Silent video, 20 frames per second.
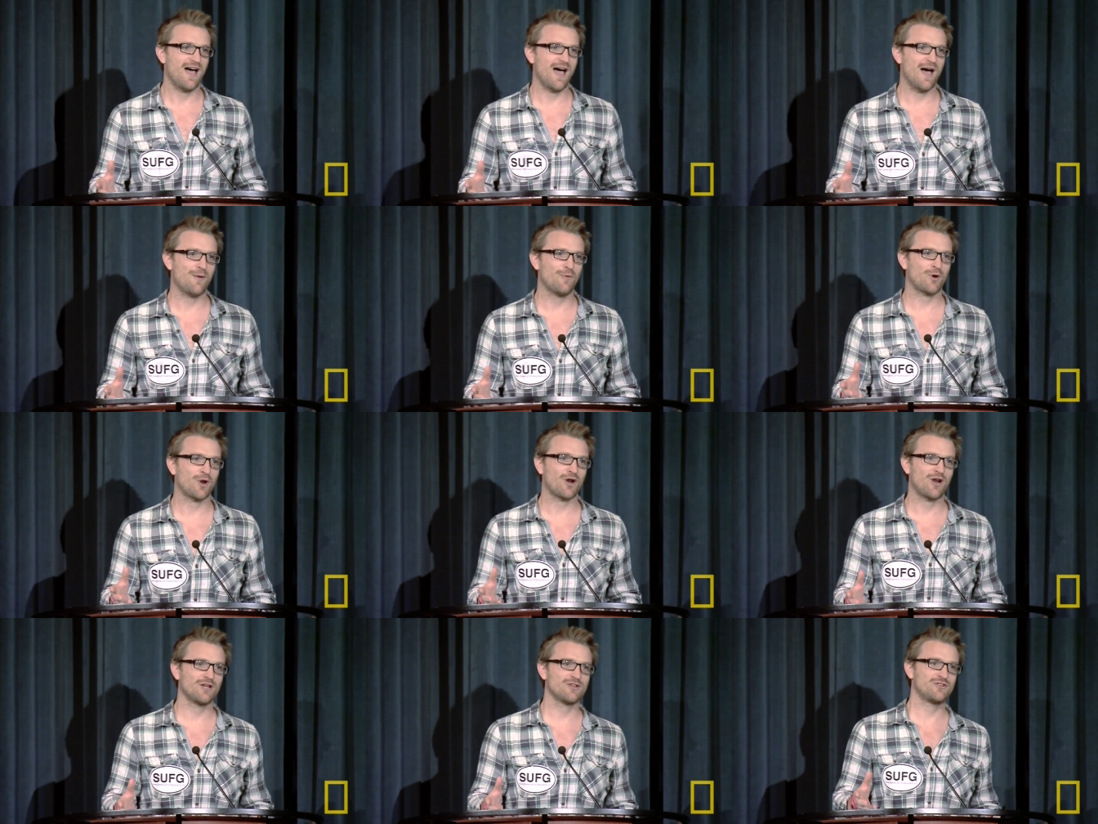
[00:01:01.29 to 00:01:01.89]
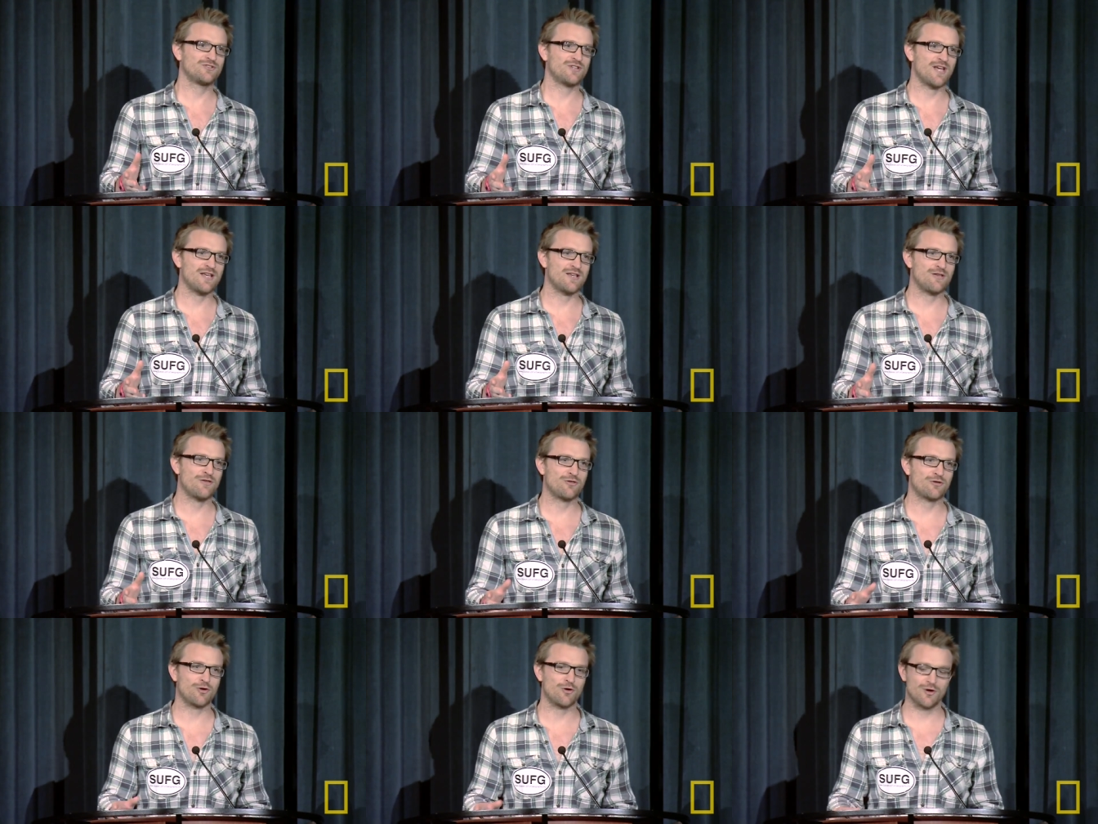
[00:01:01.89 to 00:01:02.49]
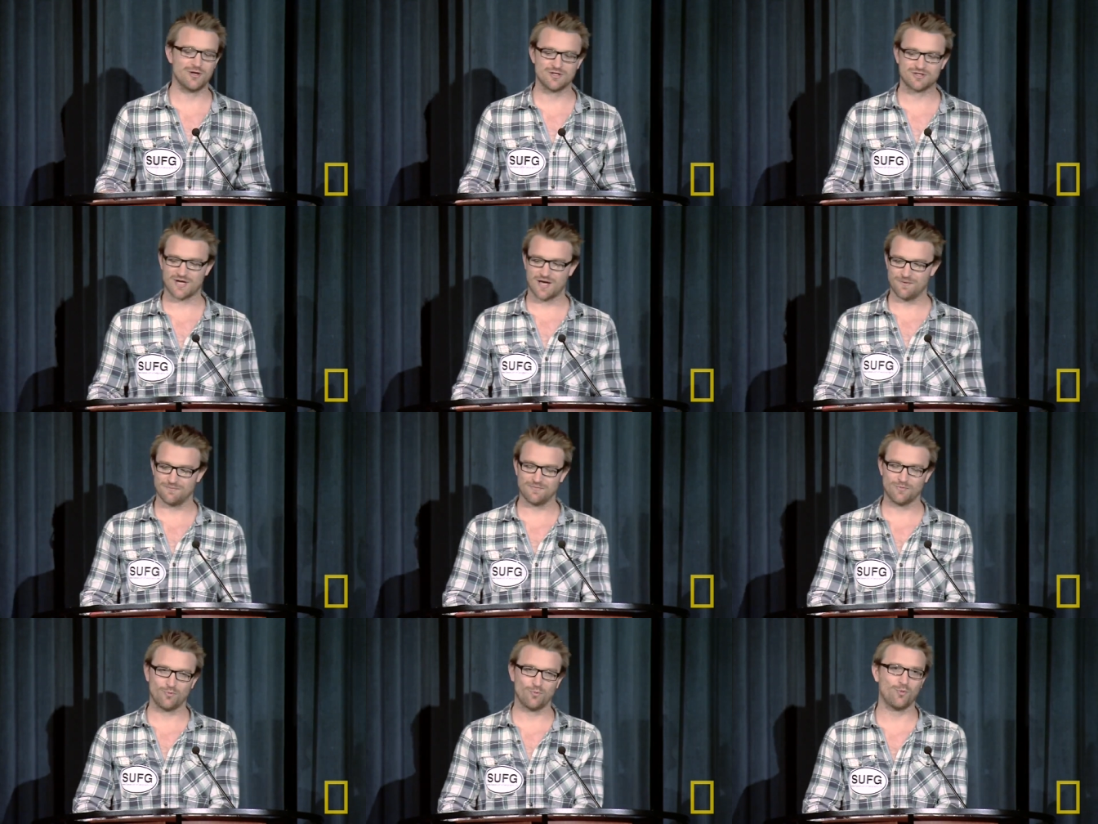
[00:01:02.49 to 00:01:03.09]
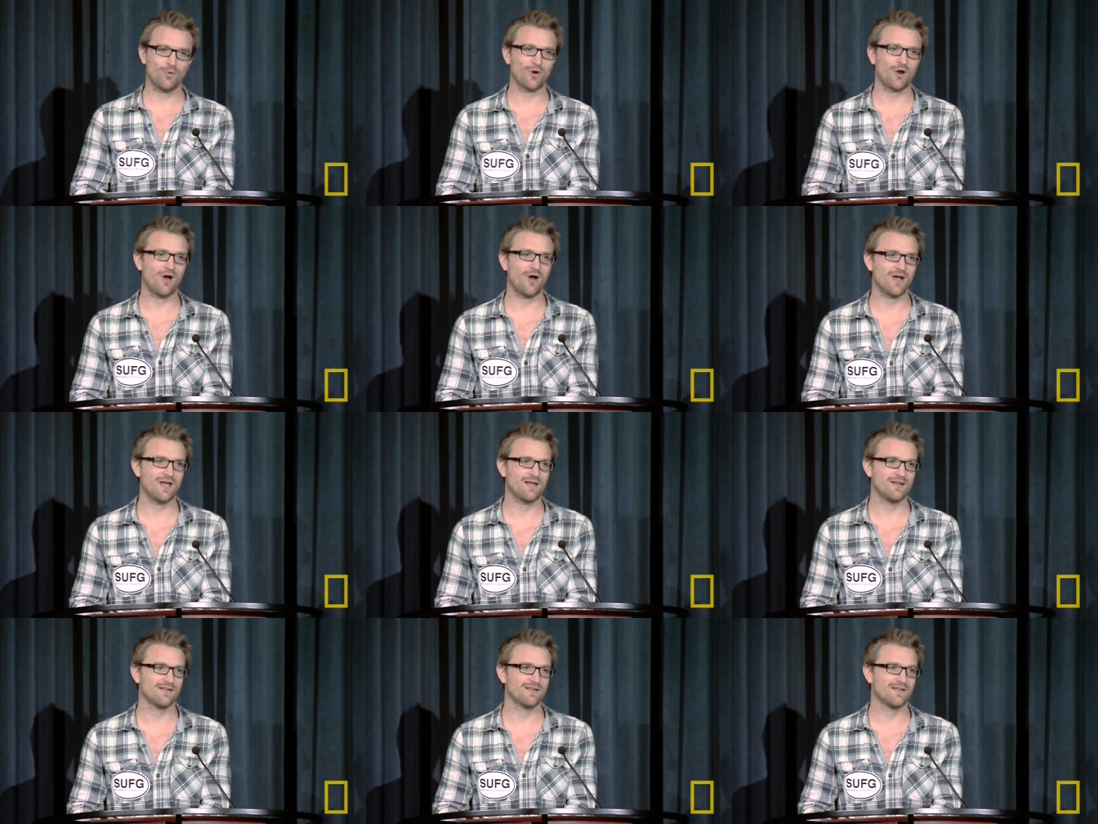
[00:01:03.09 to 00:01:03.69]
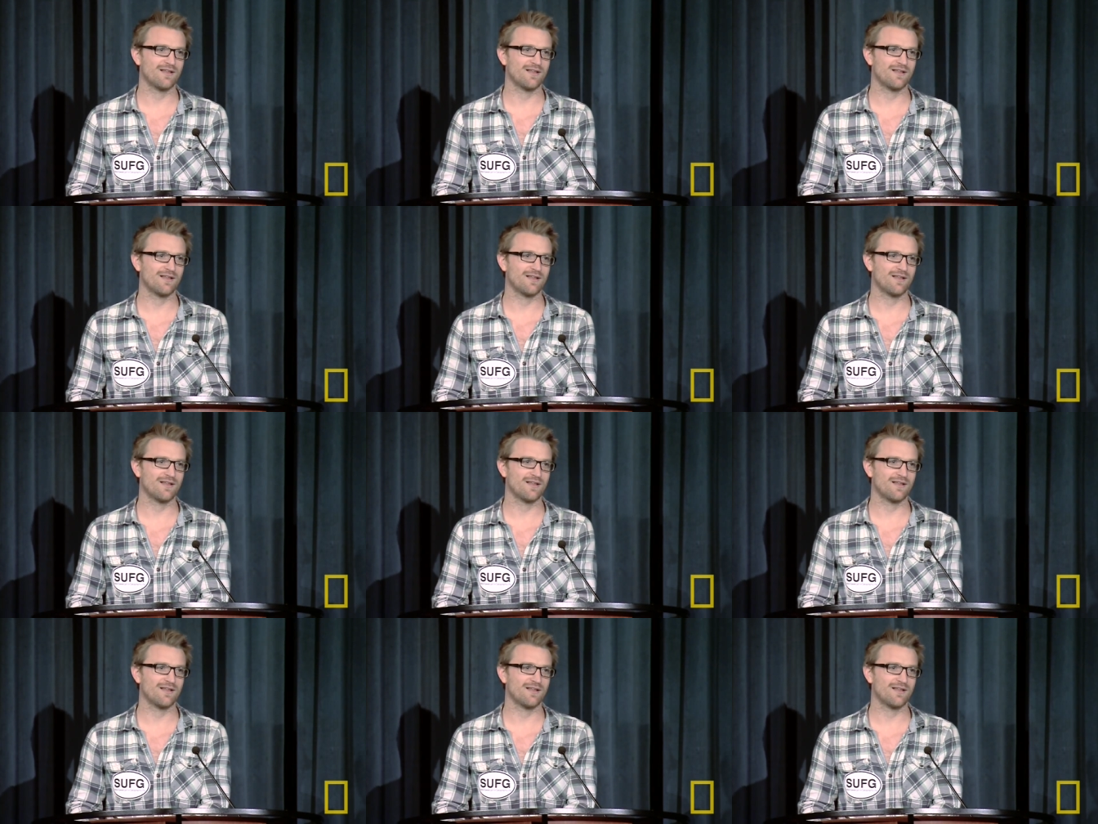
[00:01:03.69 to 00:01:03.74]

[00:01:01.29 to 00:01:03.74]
And what I'd like to take you through is um, what I